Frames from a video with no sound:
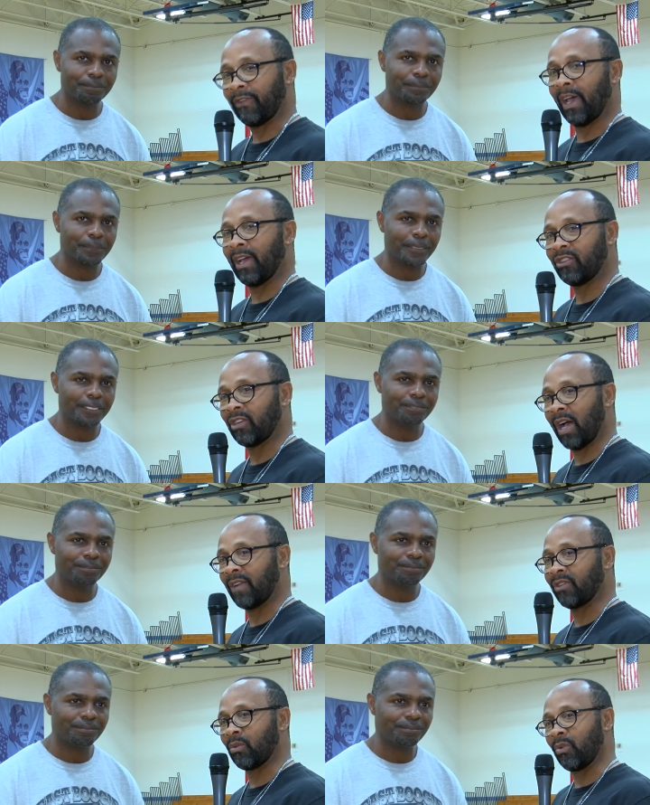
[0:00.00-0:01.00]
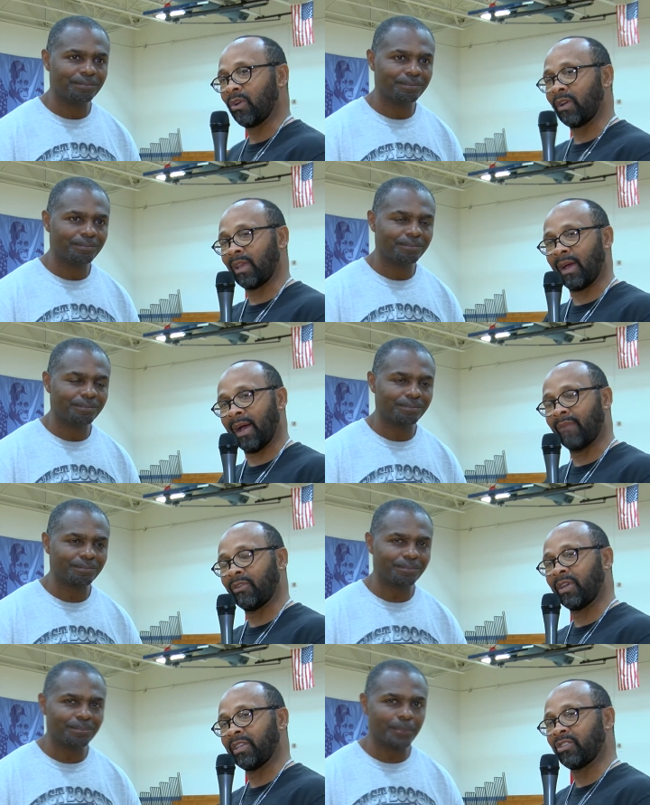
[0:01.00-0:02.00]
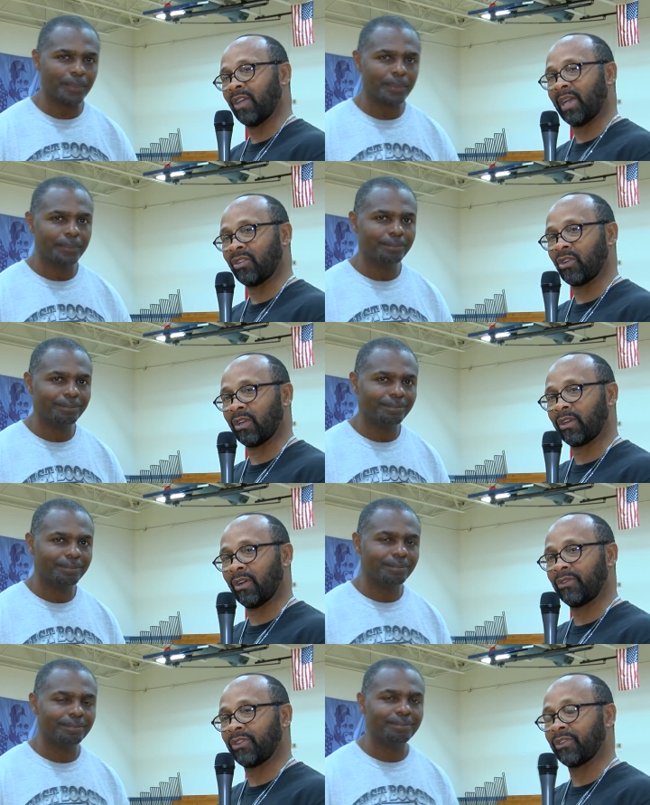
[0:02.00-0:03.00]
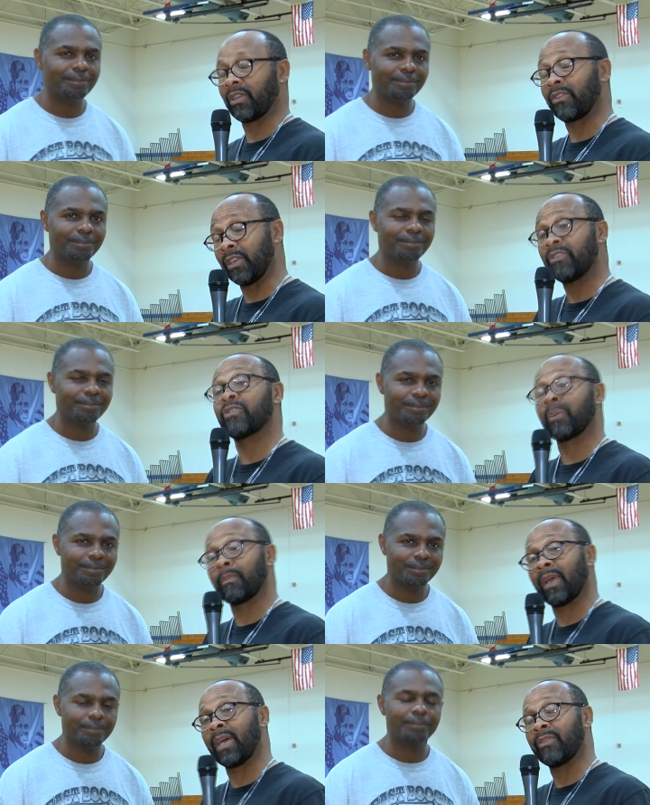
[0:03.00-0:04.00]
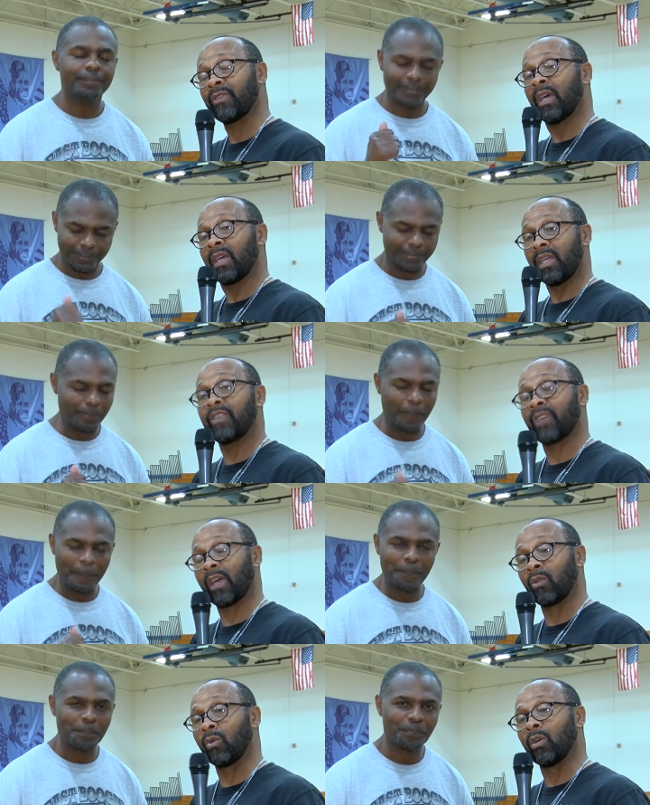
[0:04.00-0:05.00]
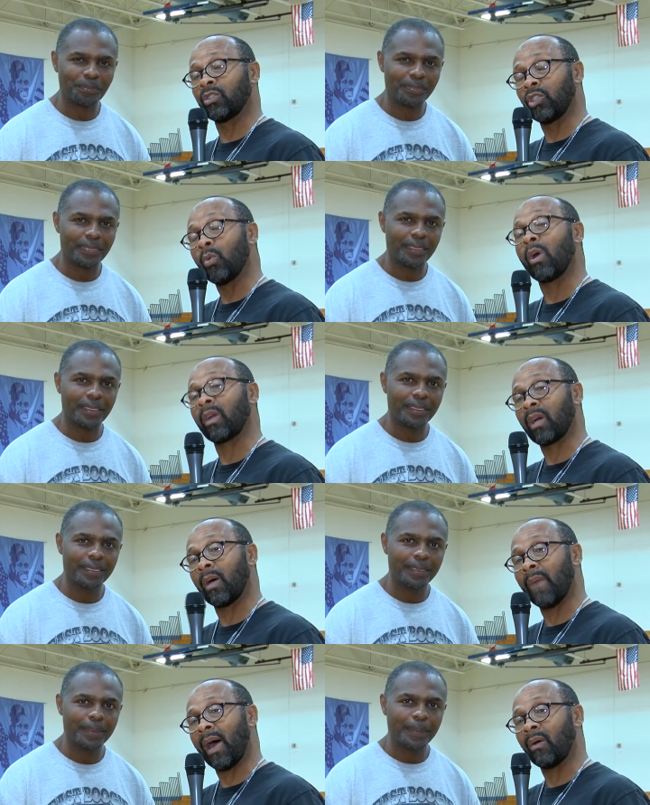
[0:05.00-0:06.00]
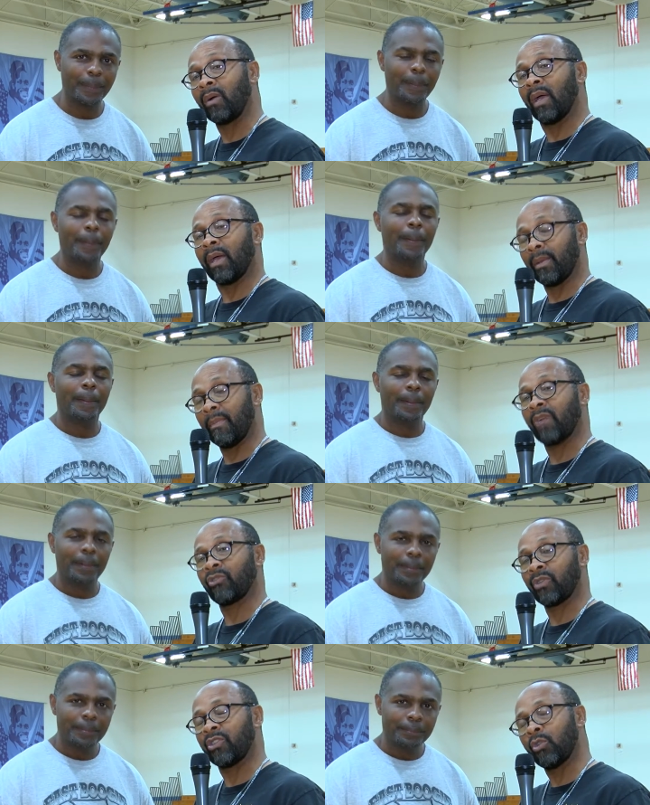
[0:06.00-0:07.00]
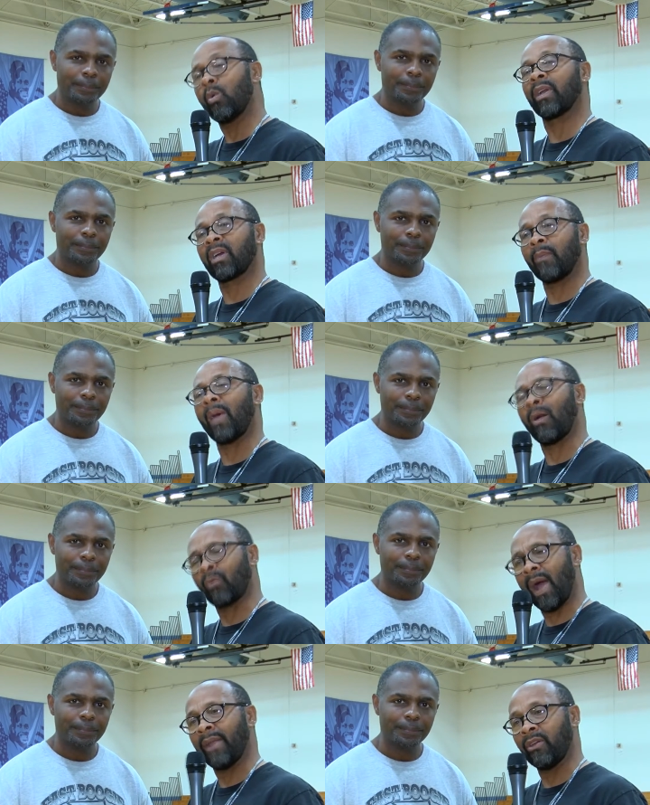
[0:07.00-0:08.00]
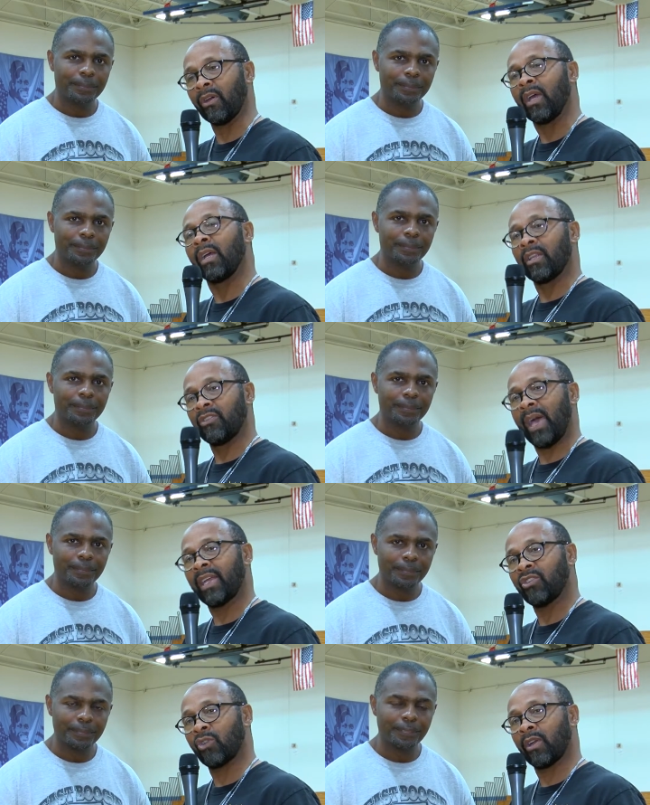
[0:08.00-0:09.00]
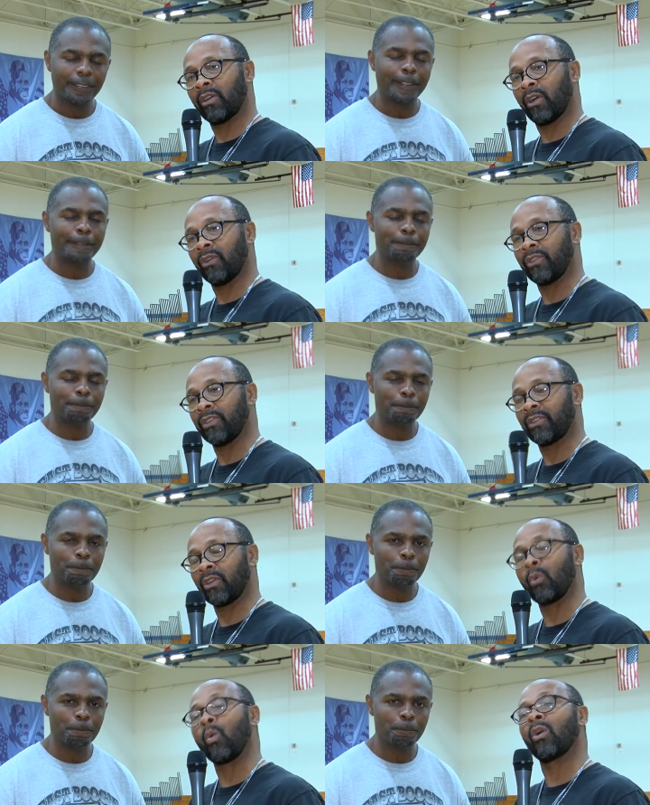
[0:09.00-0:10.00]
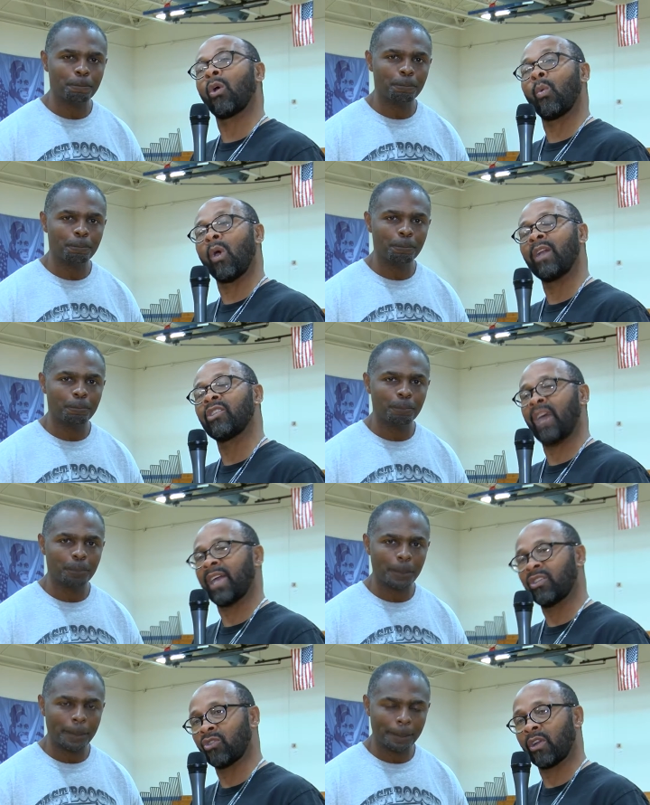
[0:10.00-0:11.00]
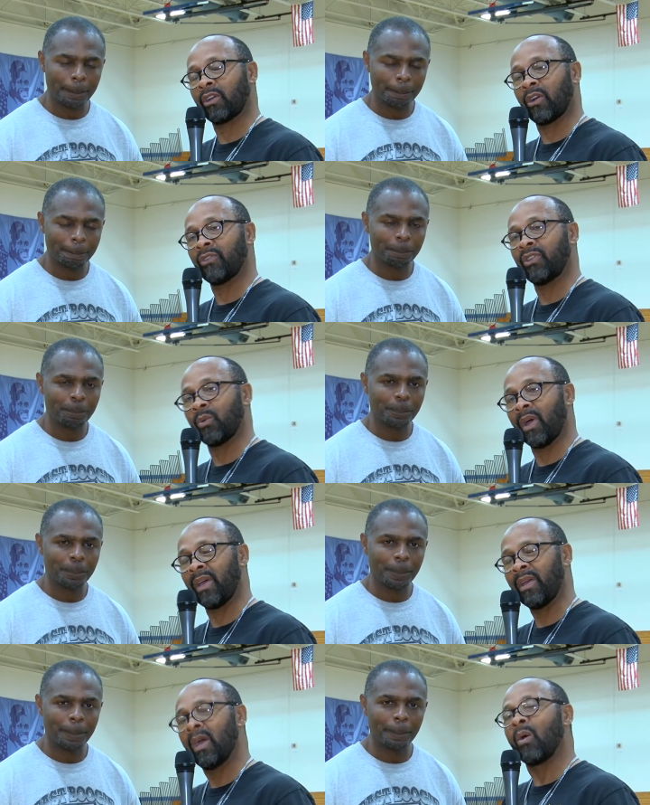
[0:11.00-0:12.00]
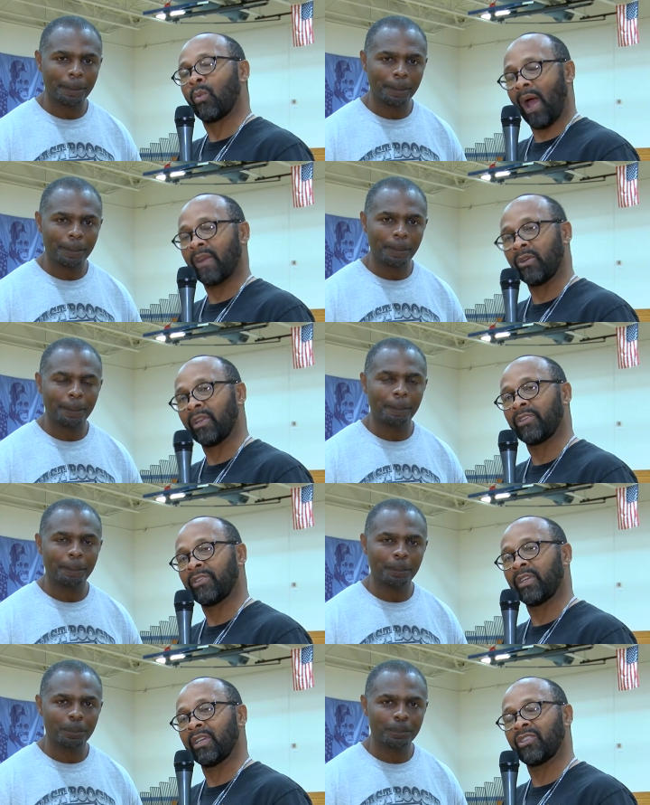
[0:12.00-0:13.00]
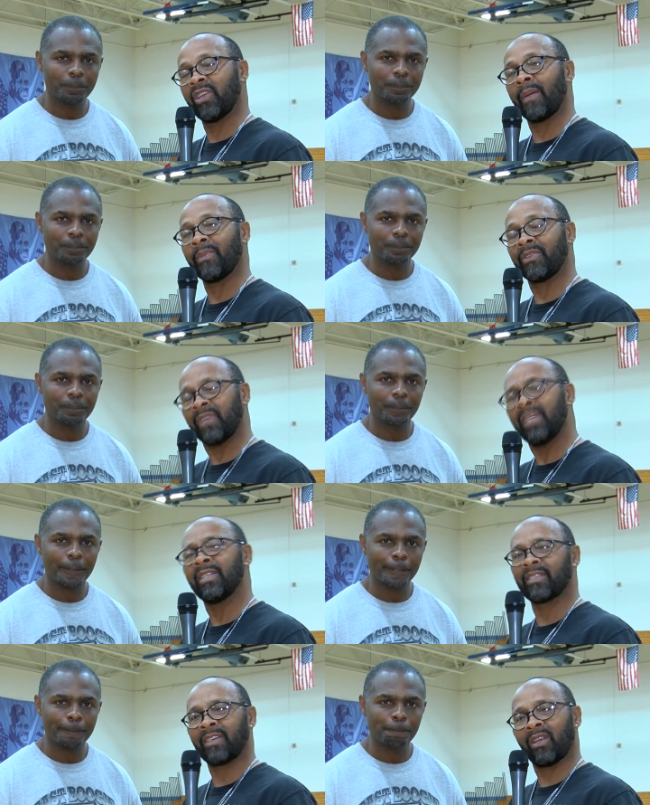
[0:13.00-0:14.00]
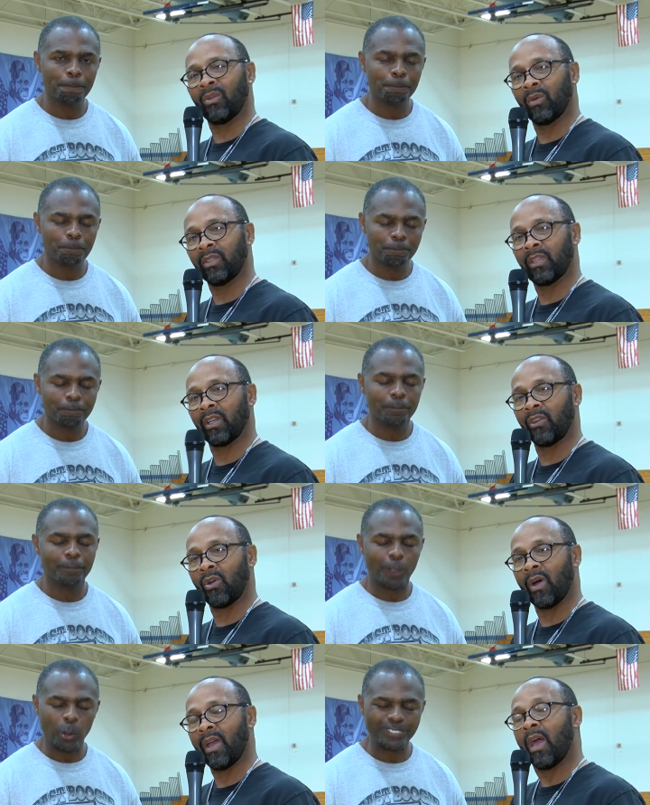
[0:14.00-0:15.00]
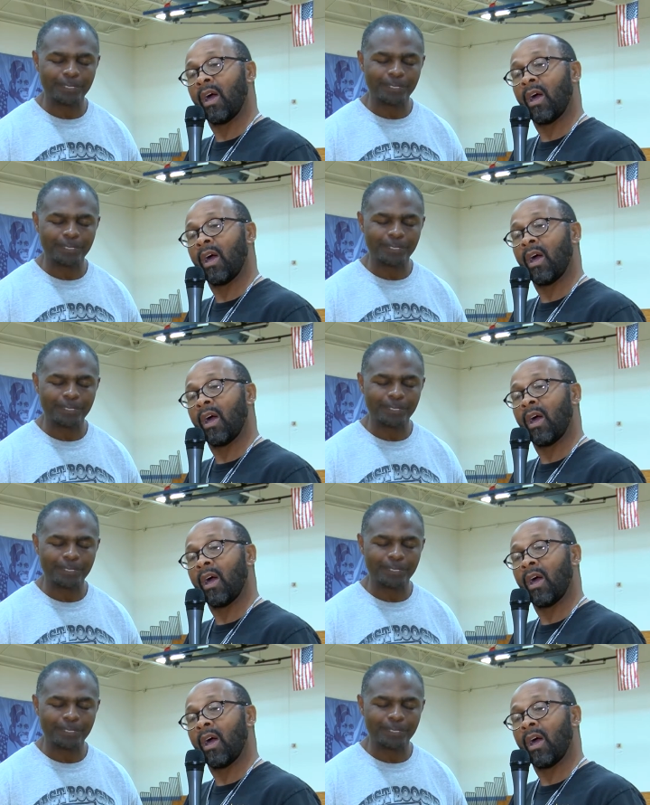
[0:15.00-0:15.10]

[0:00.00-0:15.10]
Speaker 1: Flash Johnson. We're live here at the Jackie Joyner Kersee Center. This is the place, East St. Louis. You want to come out in the Metro You want to come out right here, the Jackie Joyner Kersee Center, 101 Jackie Joyner Kersee Way, right here in the City of Champions, East St. Louis, Illinois.